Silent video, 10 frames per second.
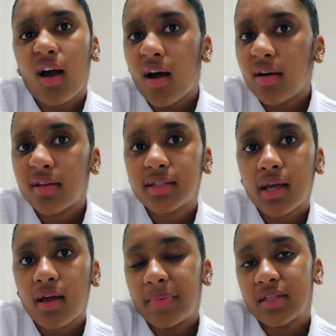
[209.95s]
oh, it looks
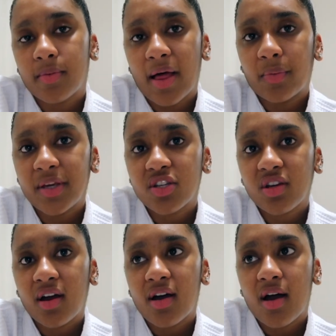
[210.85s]
like it could be some
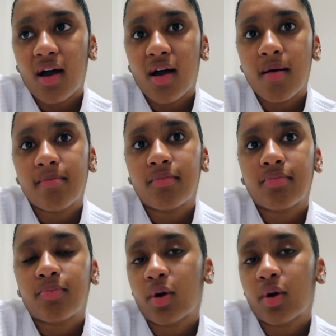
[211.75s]
alopecia.